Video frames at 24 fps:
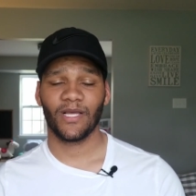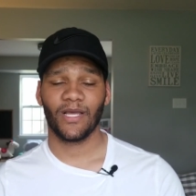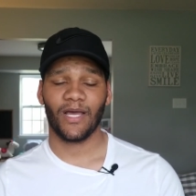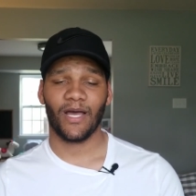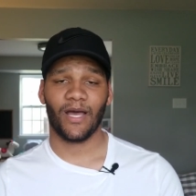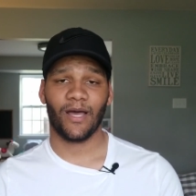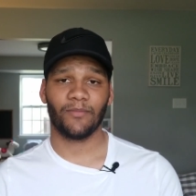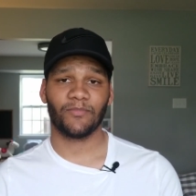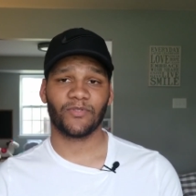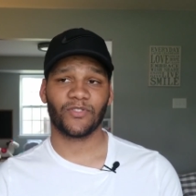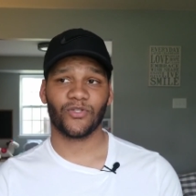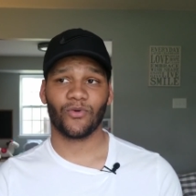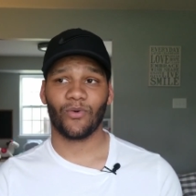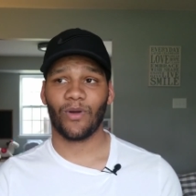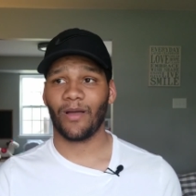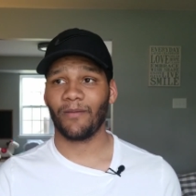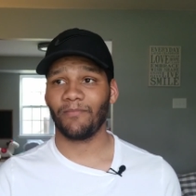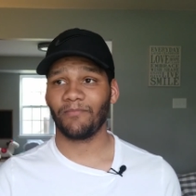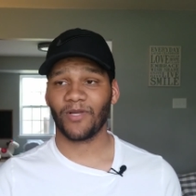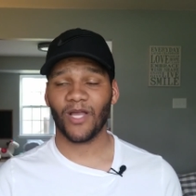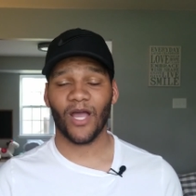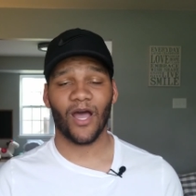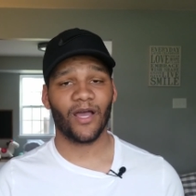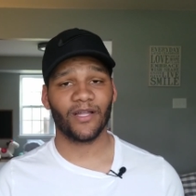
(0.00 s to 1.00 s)
Um, so
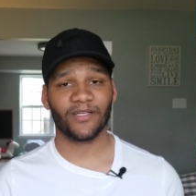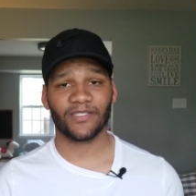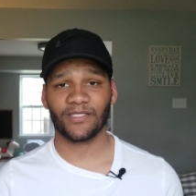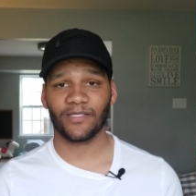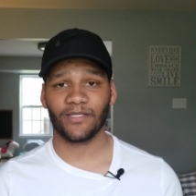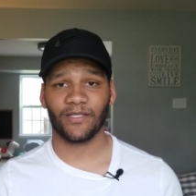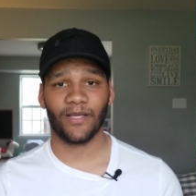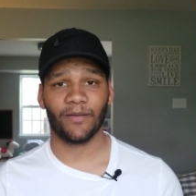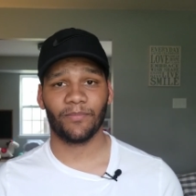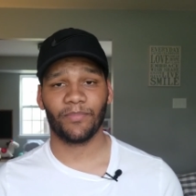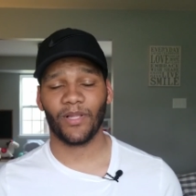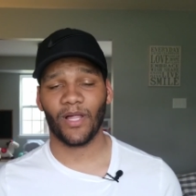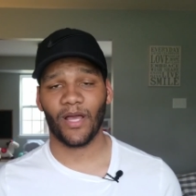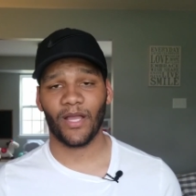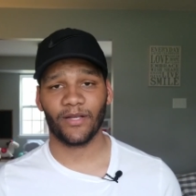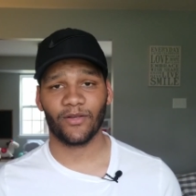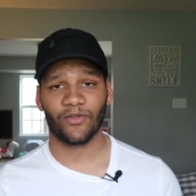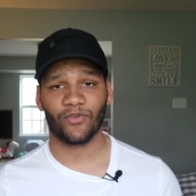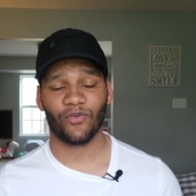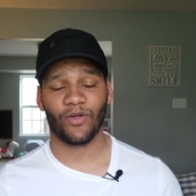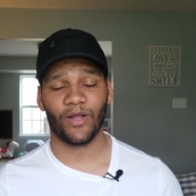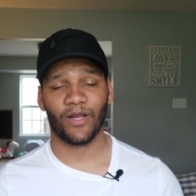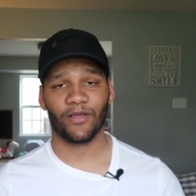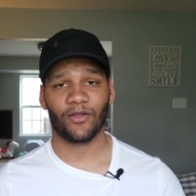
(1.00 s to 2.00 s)
I'm constantly applying to
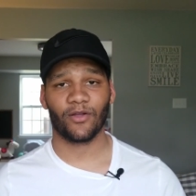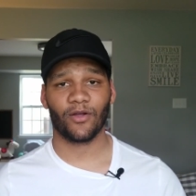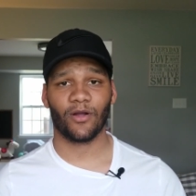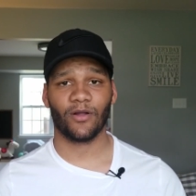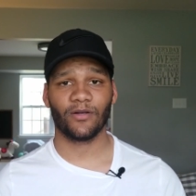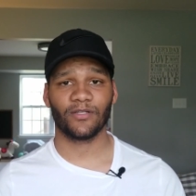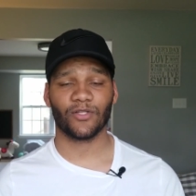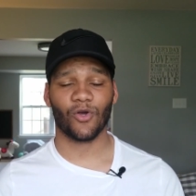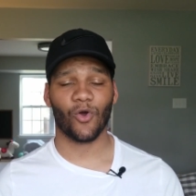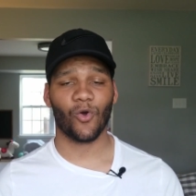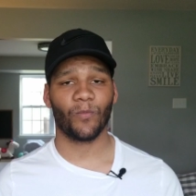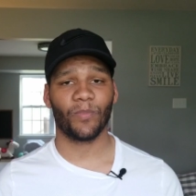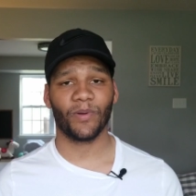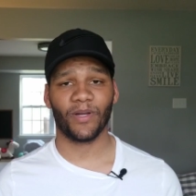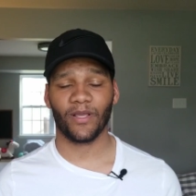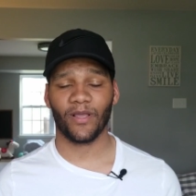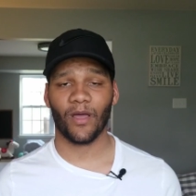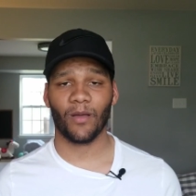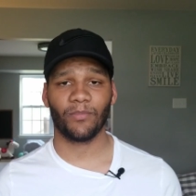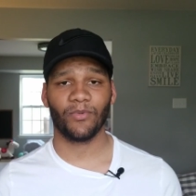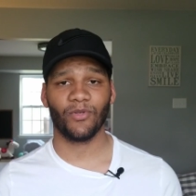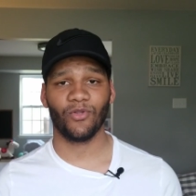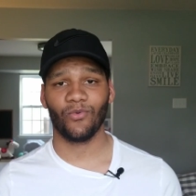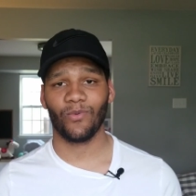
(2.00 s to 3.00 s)
credit cards, opening
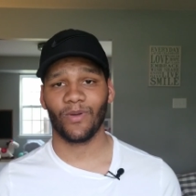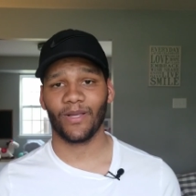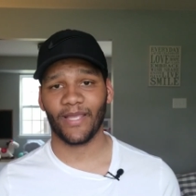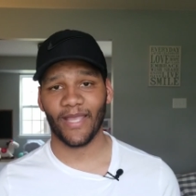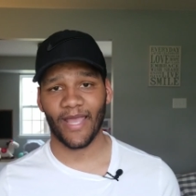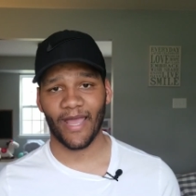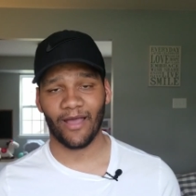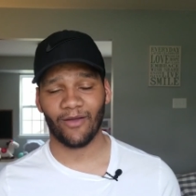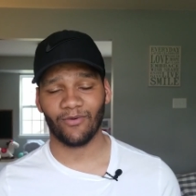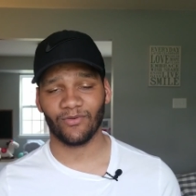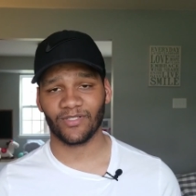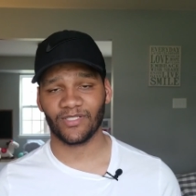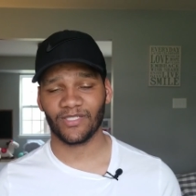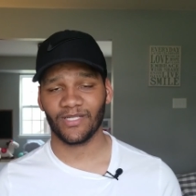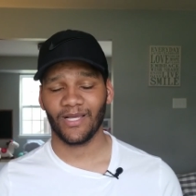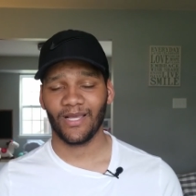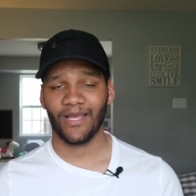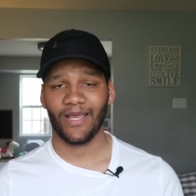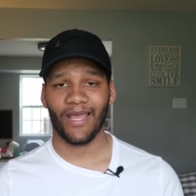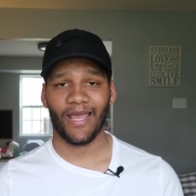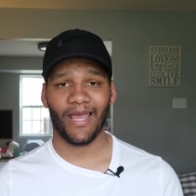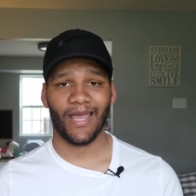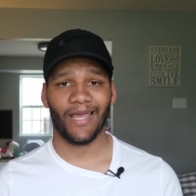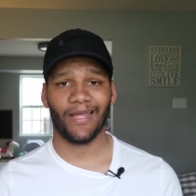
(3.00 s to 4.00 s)
up new accounts
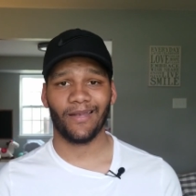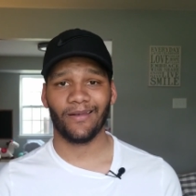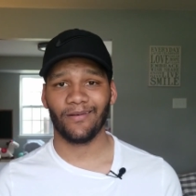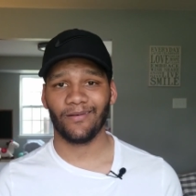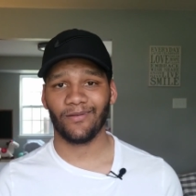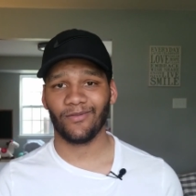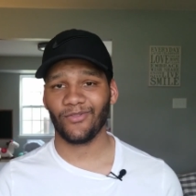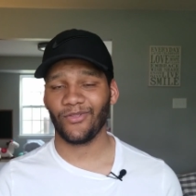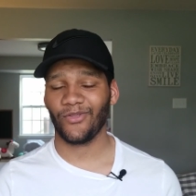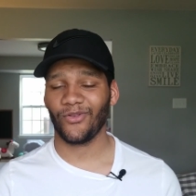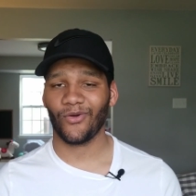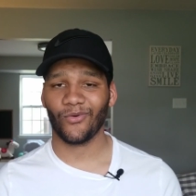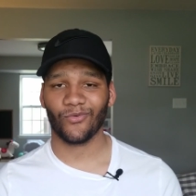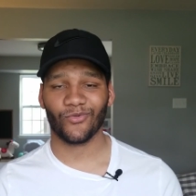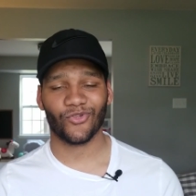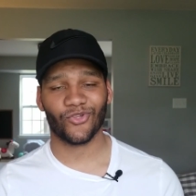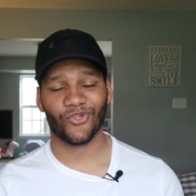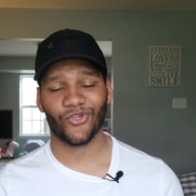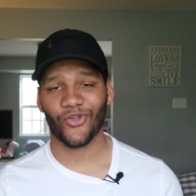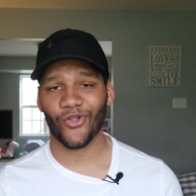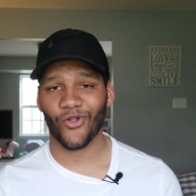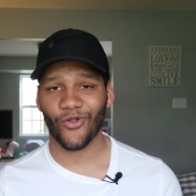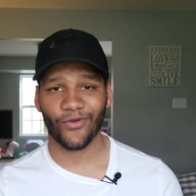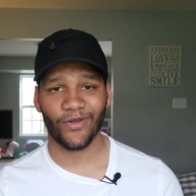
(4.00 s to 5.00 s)
and, you know,
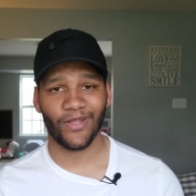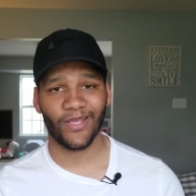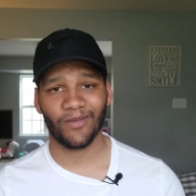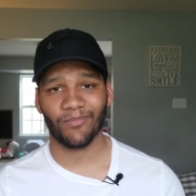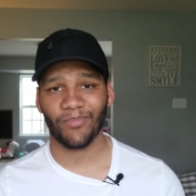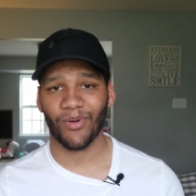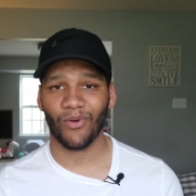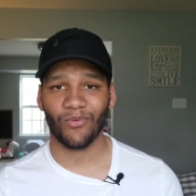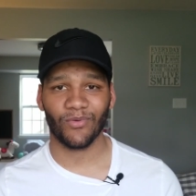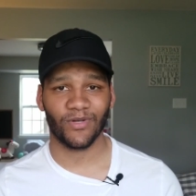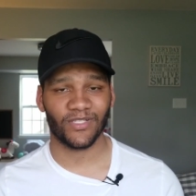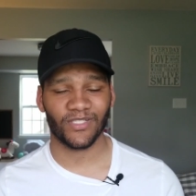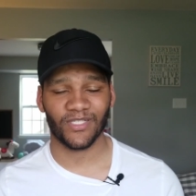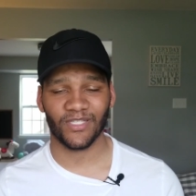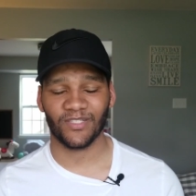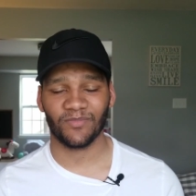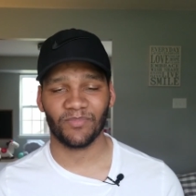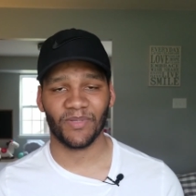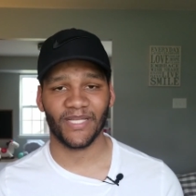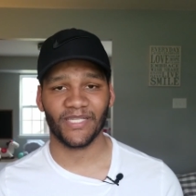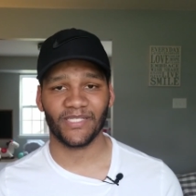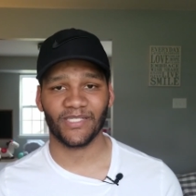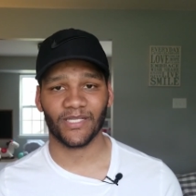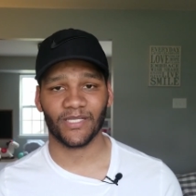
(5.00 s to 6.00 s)
churning bonuses
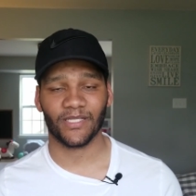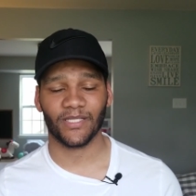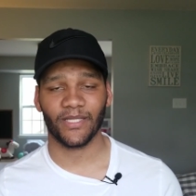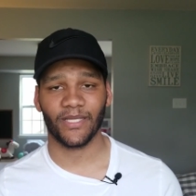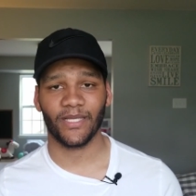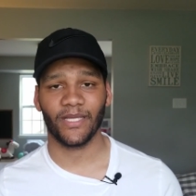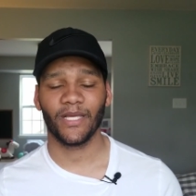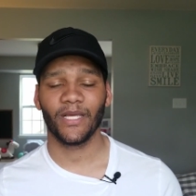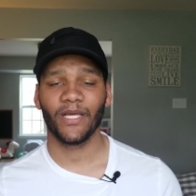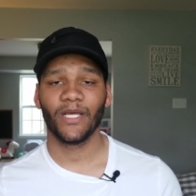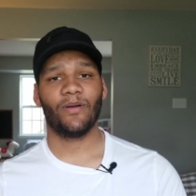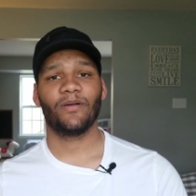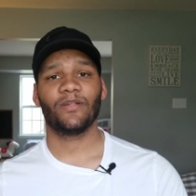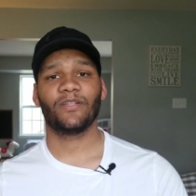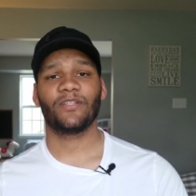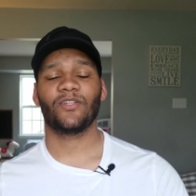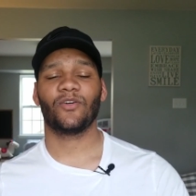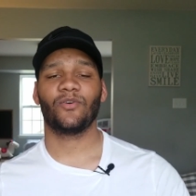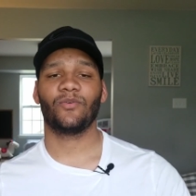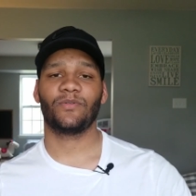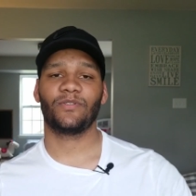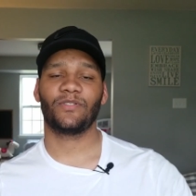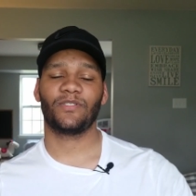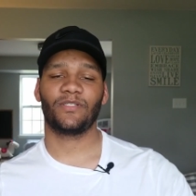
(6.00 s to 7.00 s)
basically.
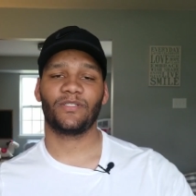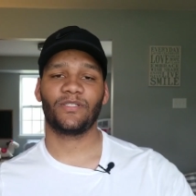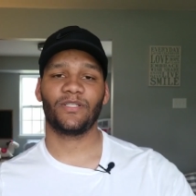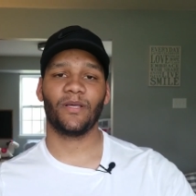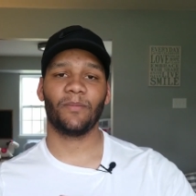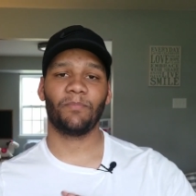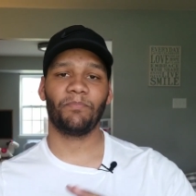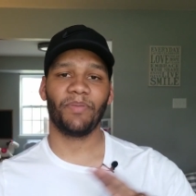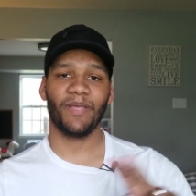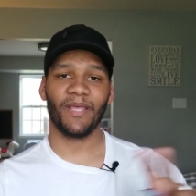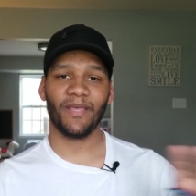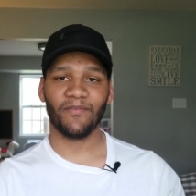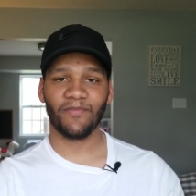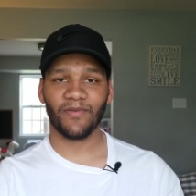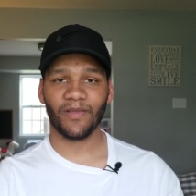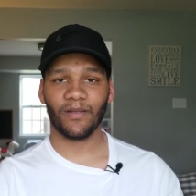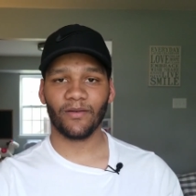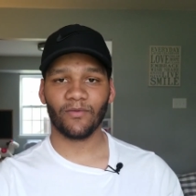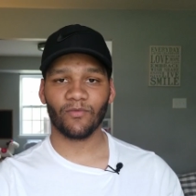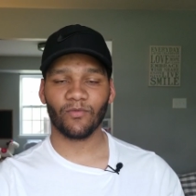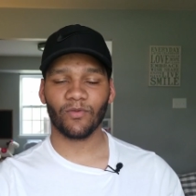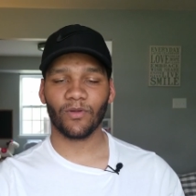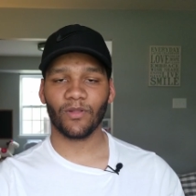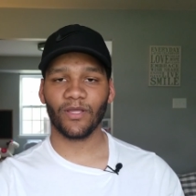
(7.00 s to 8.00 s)
So to pivot
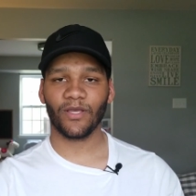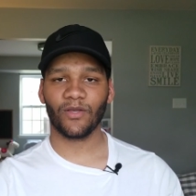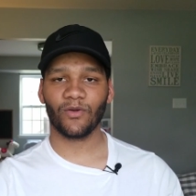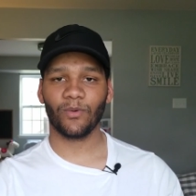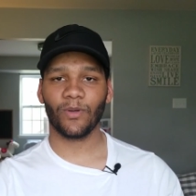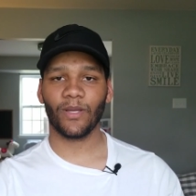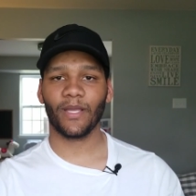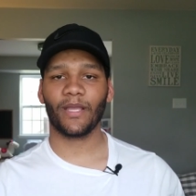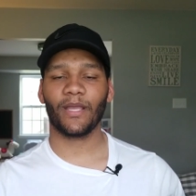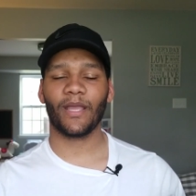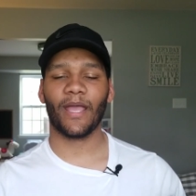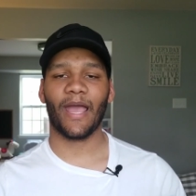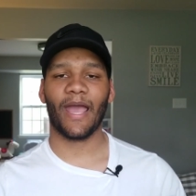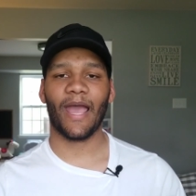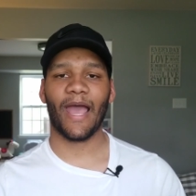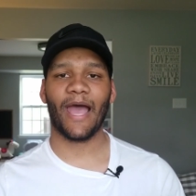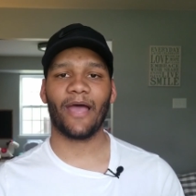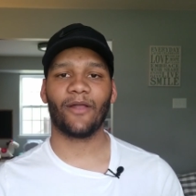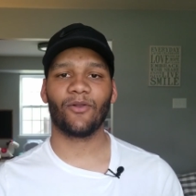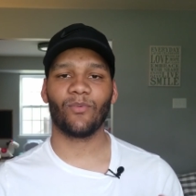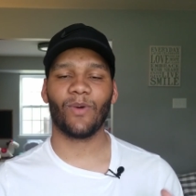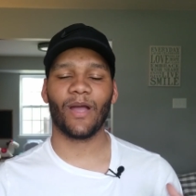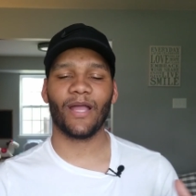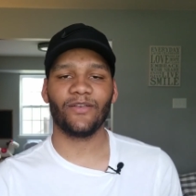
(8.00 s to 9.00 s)
really quick,
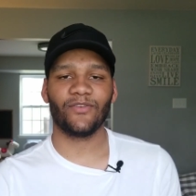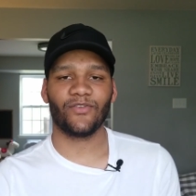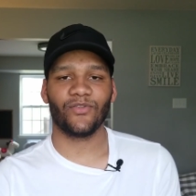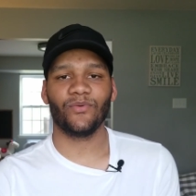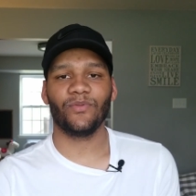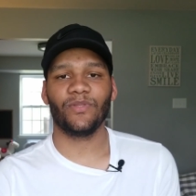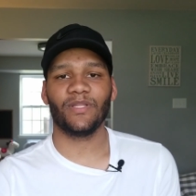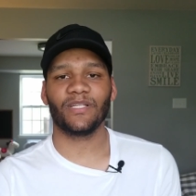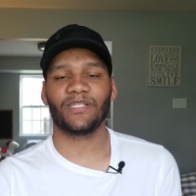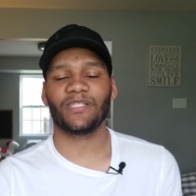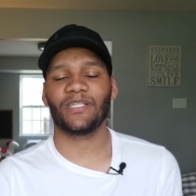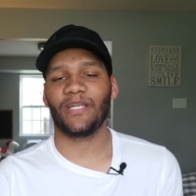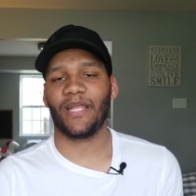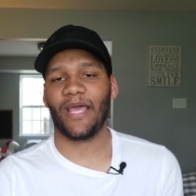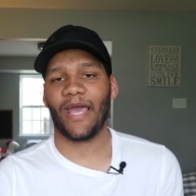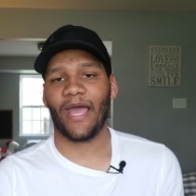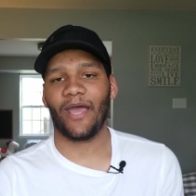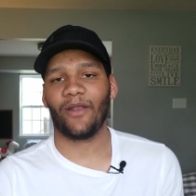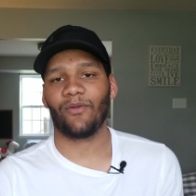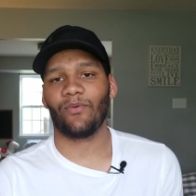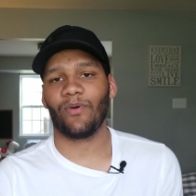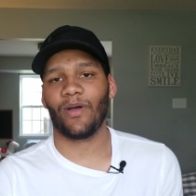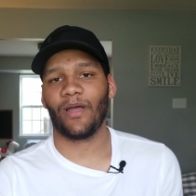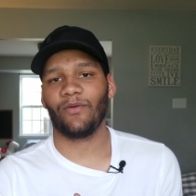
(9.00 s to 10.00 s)
how do I do this and
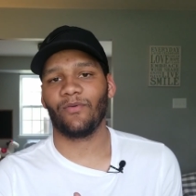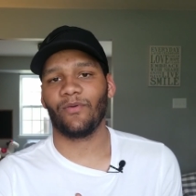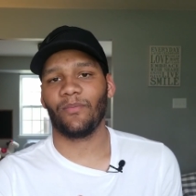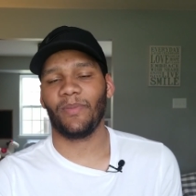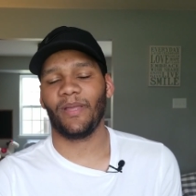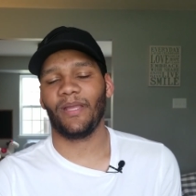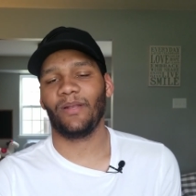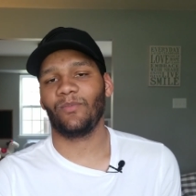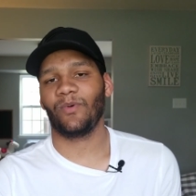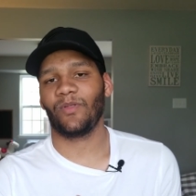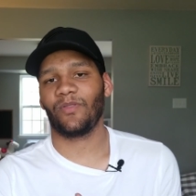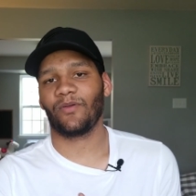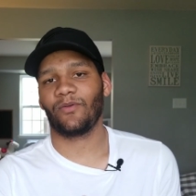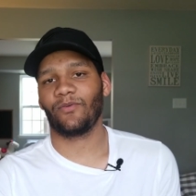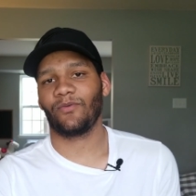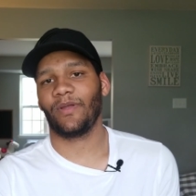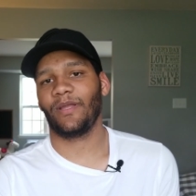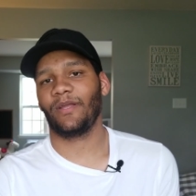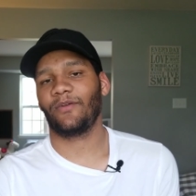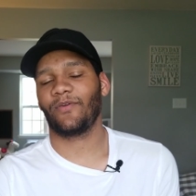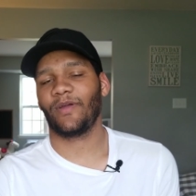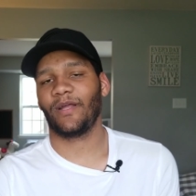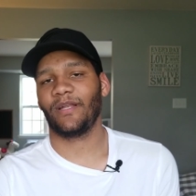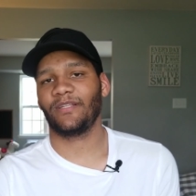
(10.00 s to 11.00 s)
how do I remain with a
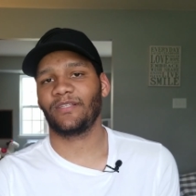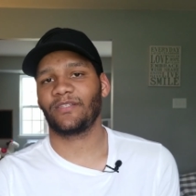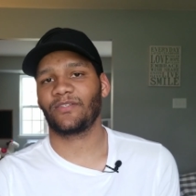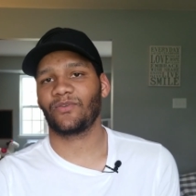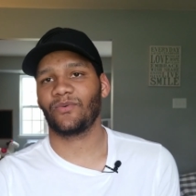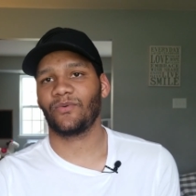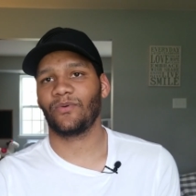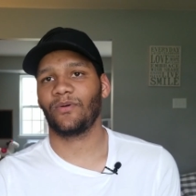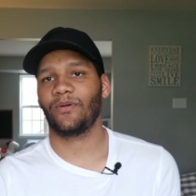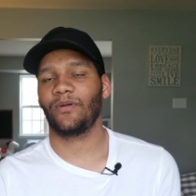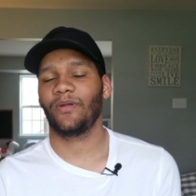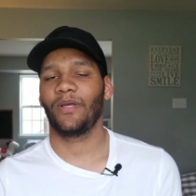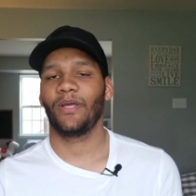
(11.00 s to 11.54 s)
great credit score?